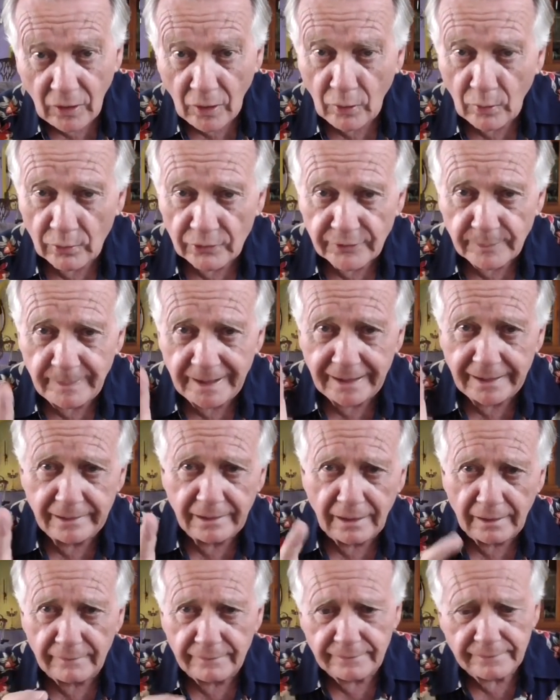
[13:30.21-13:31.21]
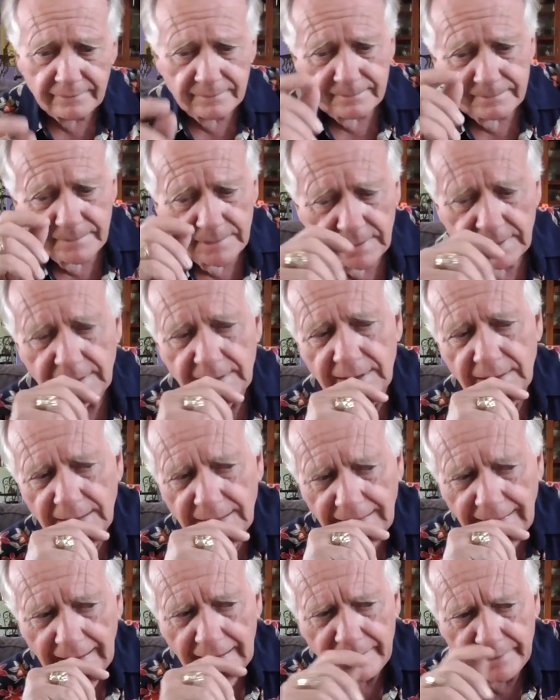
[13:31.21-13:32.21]
Oh, speaking of,
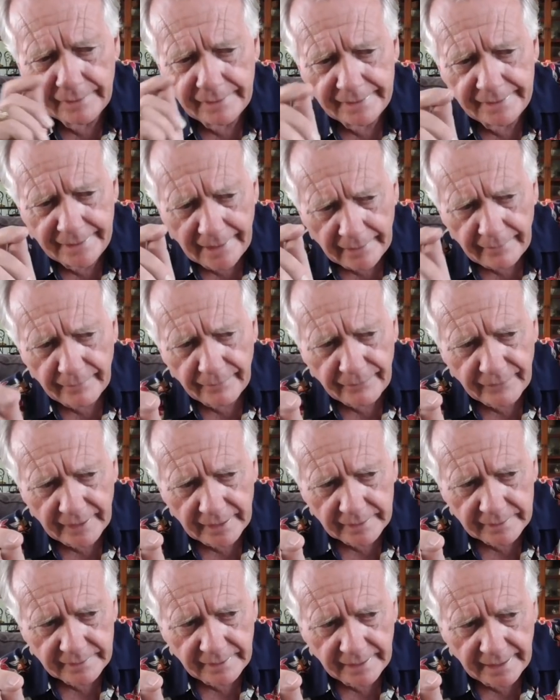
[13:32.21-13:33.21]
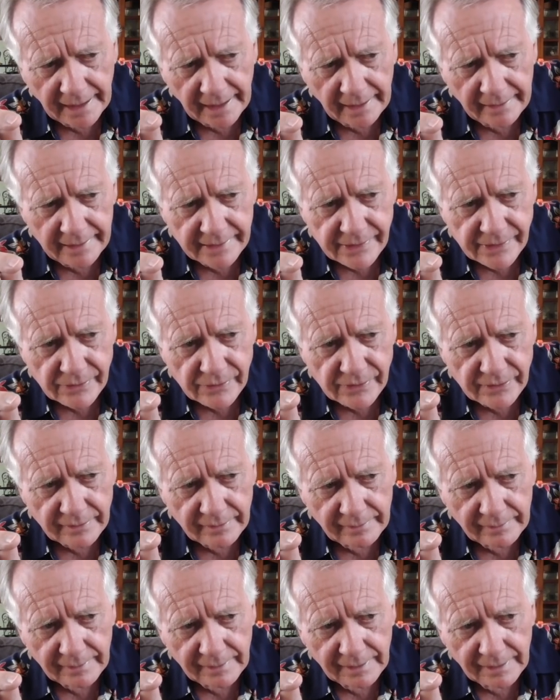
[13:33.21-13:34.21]
I heard another thing today, and this
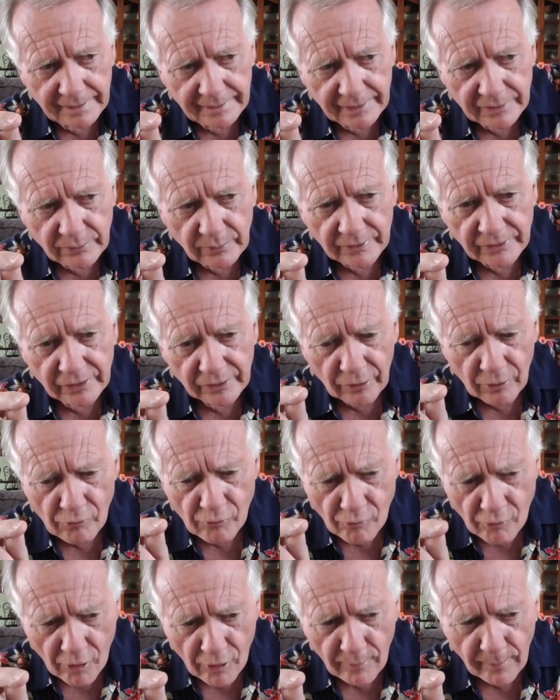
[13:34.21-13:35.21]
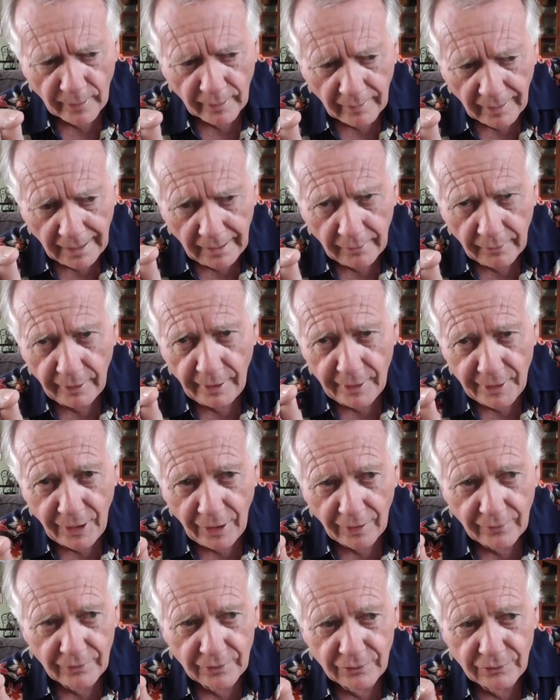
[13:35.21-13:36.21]
wasn't a rumor. I heard it
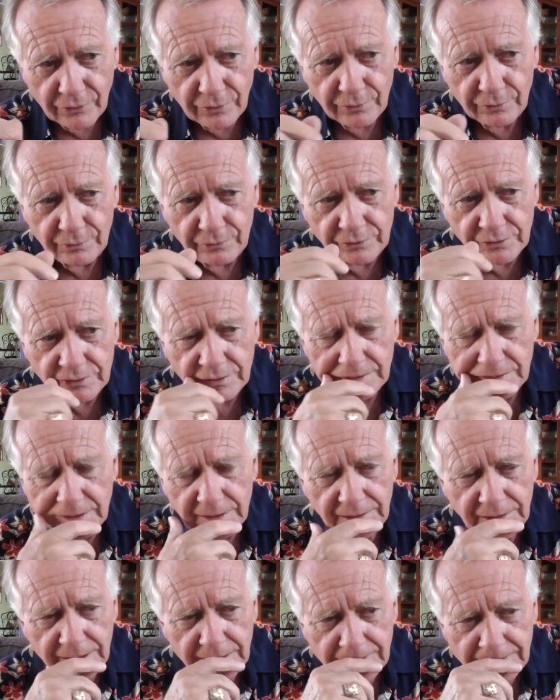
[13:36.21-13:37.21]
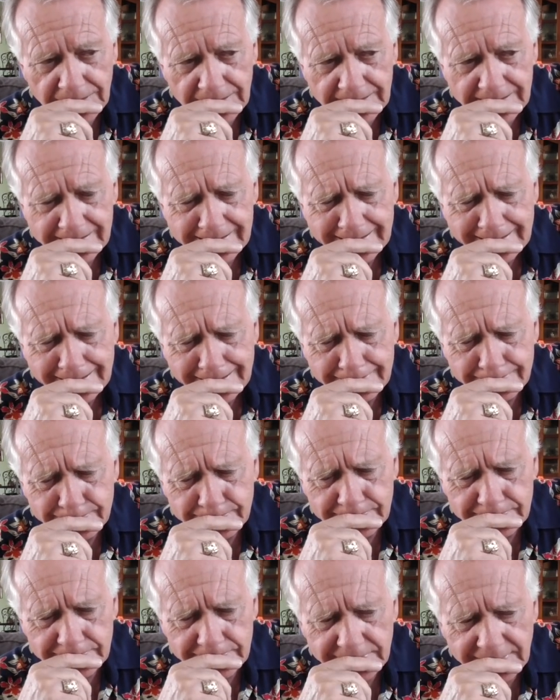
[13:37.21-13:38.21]
on the news,
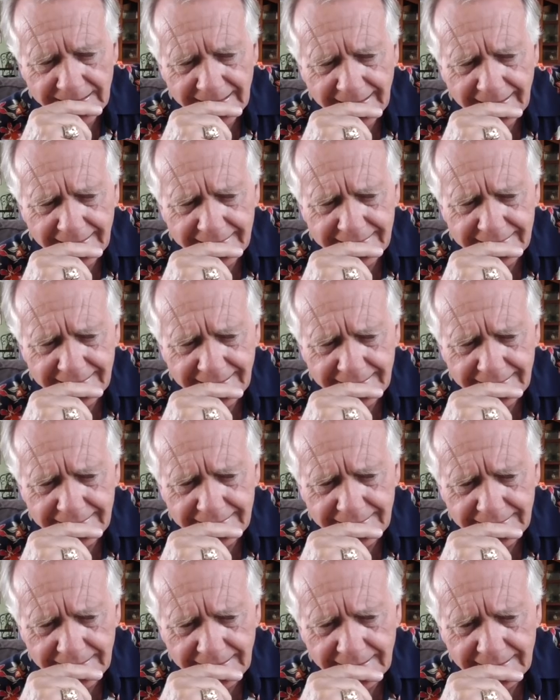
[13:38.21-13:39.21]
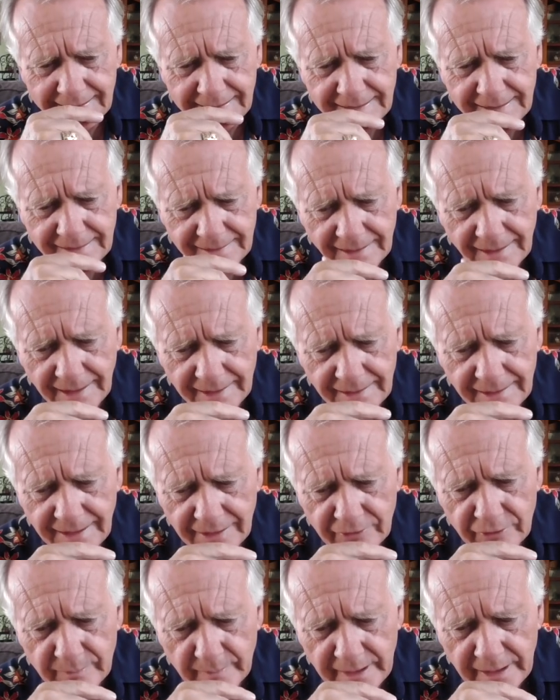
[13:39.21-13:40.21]
and it
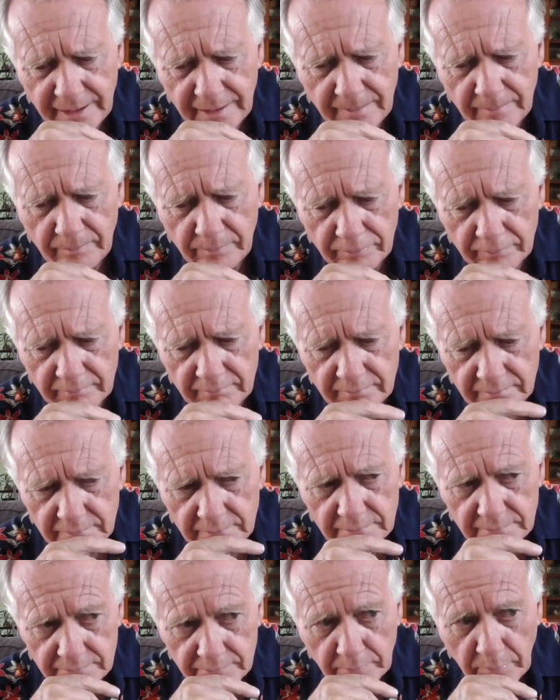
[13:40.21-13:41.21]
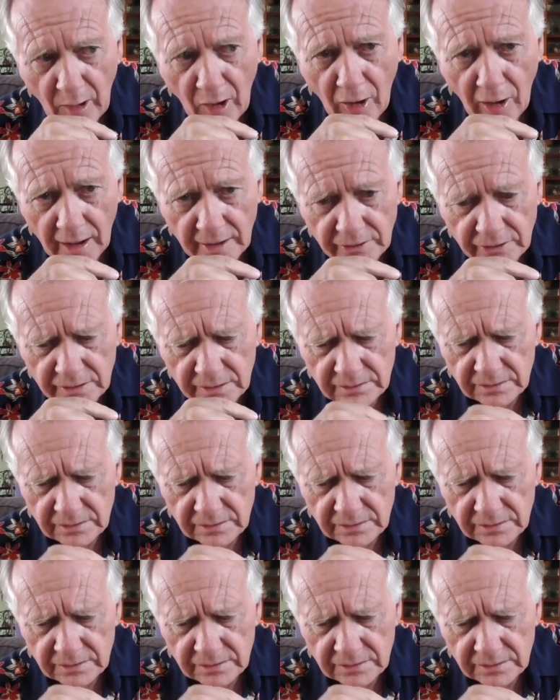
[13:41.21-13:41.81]
gives me pause.